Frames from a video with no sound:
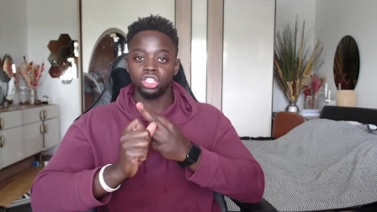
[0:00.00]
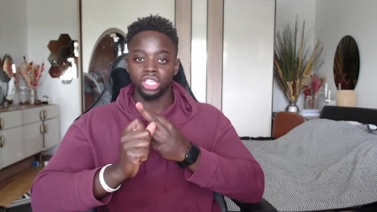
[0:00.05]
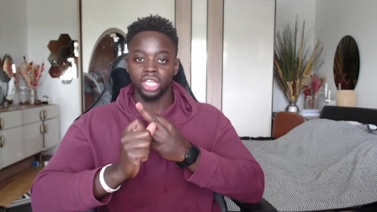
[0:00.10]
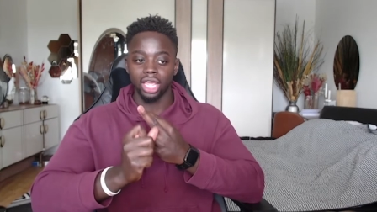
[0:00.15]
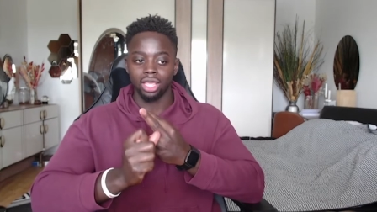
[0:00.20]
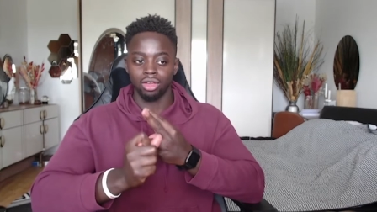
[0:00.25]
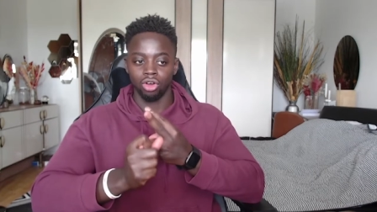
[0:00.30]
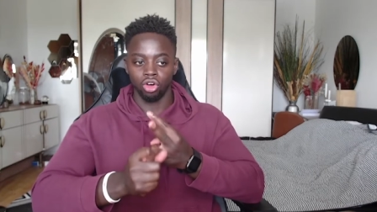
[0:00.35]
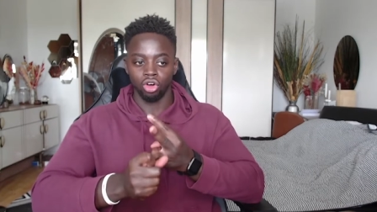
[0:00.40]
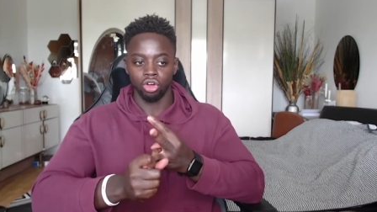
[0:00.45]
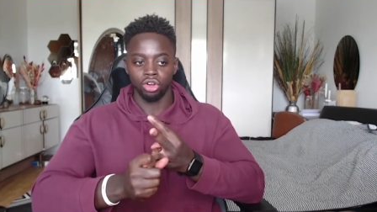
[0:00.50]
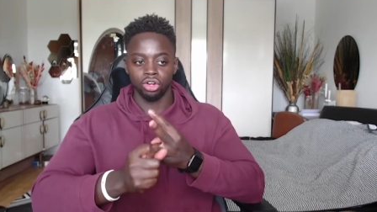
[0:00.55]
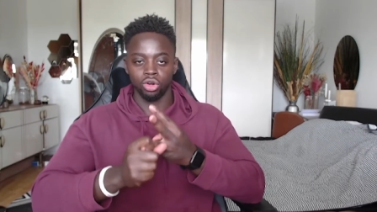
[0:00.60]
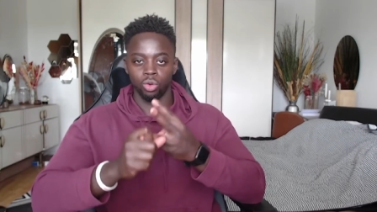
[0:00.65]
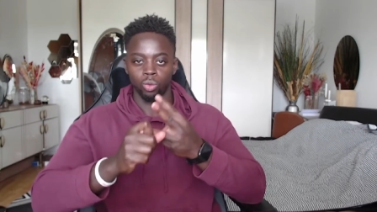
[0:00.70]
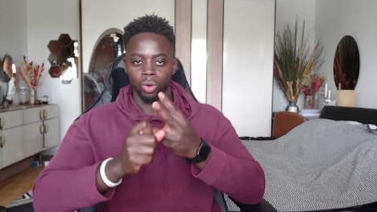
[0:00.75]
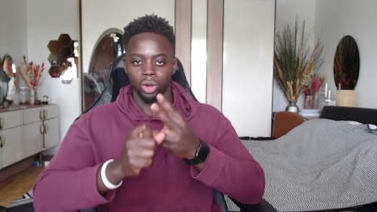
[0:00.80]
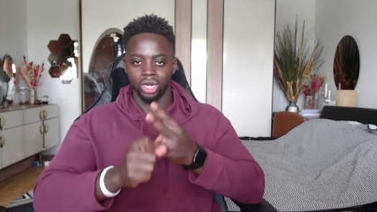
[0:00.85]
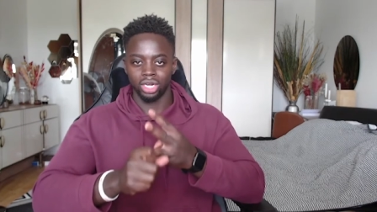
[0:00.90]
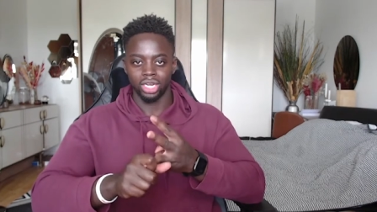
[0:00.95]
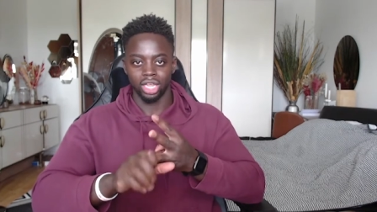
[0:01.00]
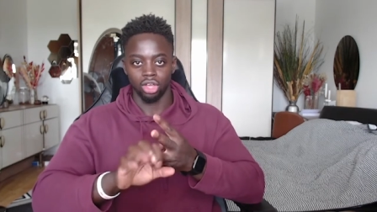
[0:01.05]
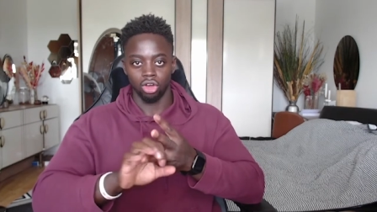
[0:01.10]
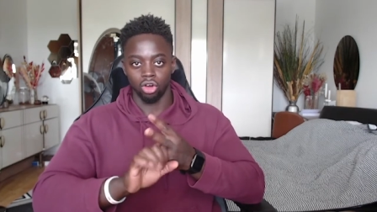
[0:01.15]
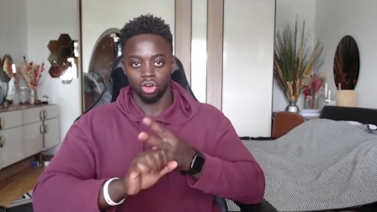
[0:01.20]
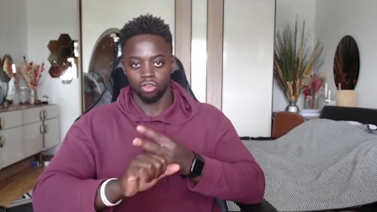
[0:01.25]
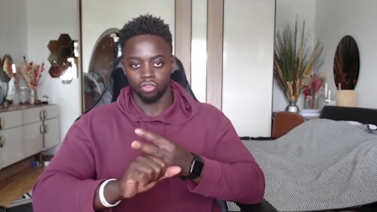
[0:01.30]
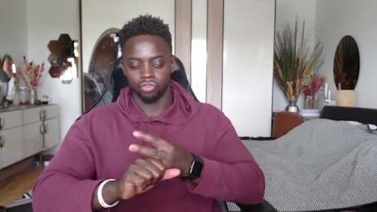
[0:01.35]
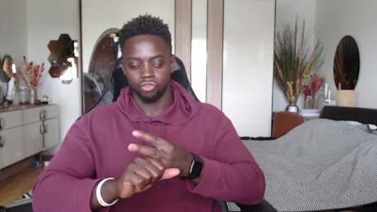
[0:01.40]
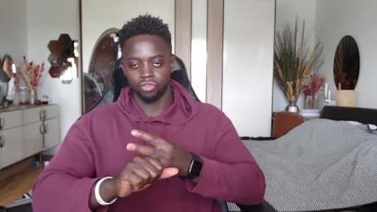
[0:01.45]
day on and one day
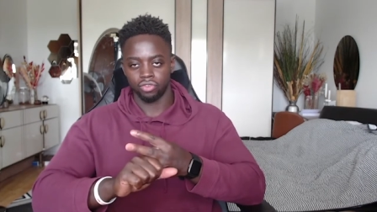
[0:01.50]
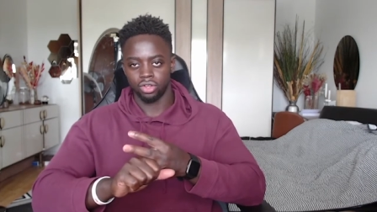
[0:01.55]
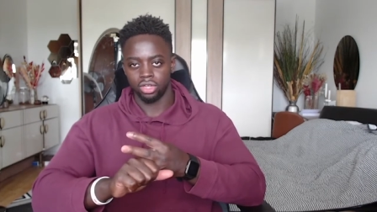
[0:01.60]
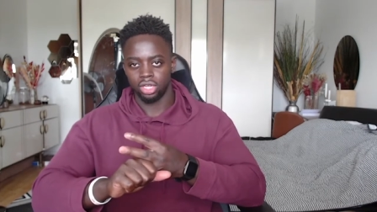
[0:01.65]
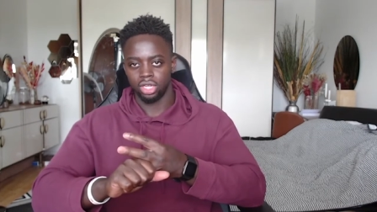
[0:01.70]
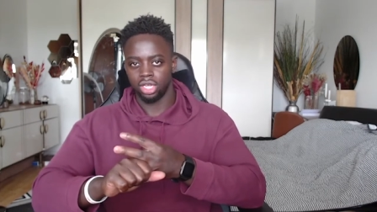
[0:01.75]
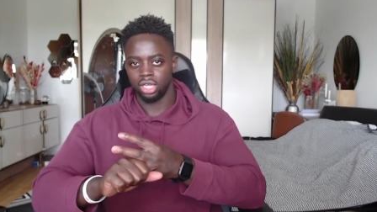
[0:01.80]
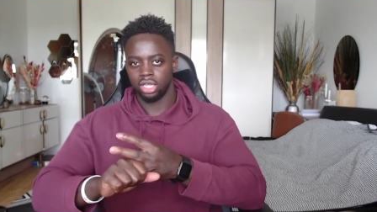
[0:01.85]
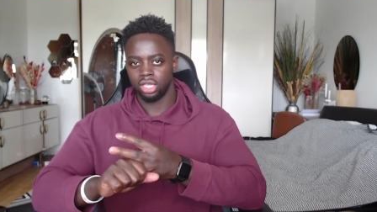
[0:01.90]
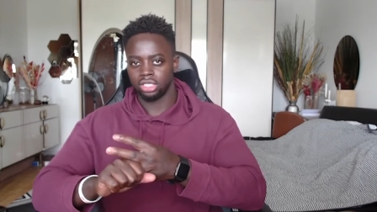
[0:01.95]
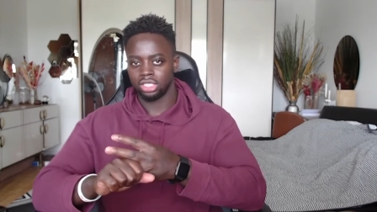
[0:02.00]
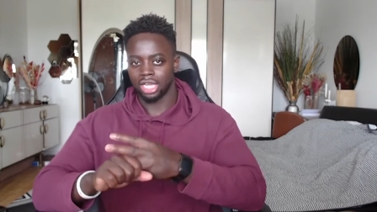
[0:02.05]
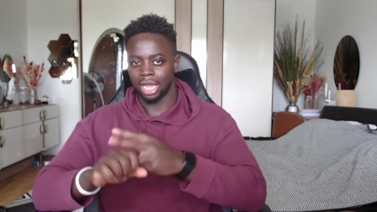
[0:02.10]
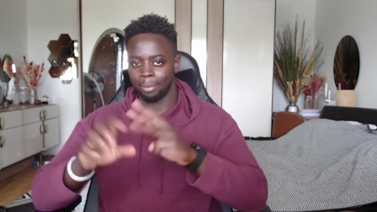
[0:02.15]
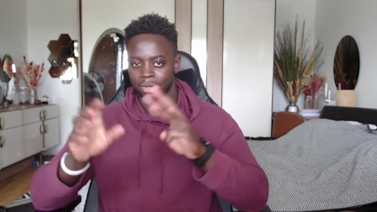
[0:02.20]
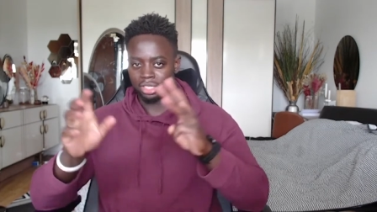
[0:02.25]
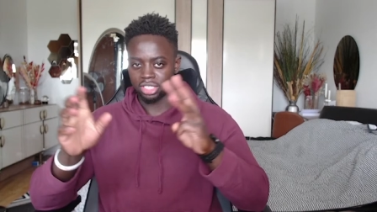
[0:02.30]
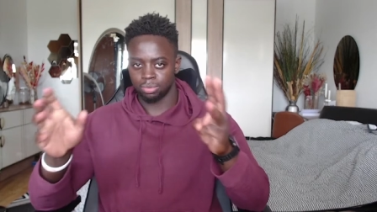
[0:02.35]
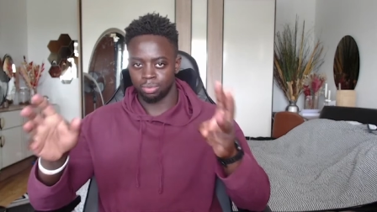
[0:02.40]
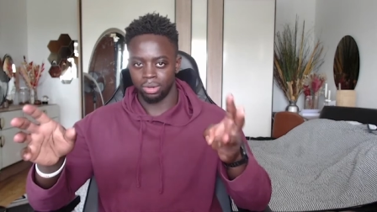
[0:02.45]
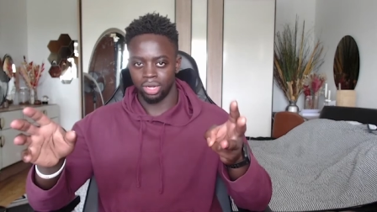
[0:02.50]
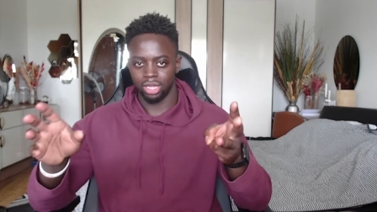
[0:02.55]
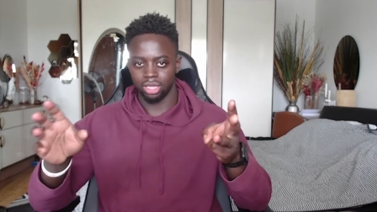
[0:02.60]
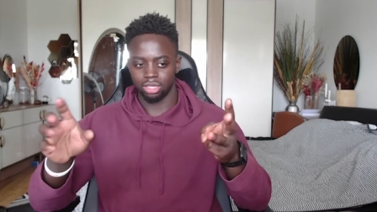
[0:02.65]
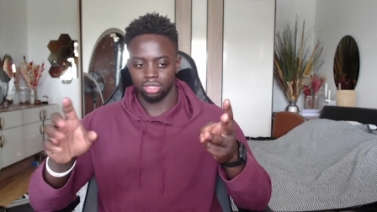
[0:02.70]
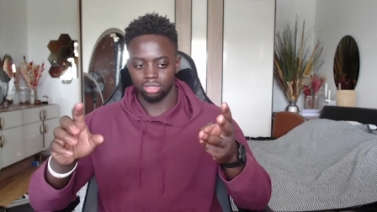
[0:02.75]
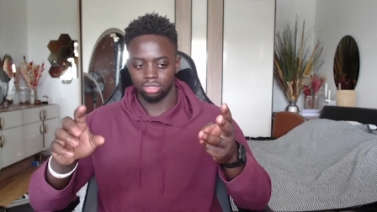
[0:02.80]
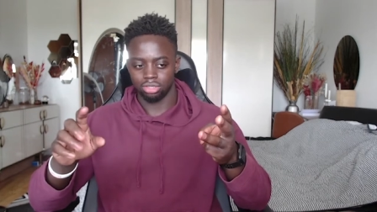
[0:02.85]
off type of split.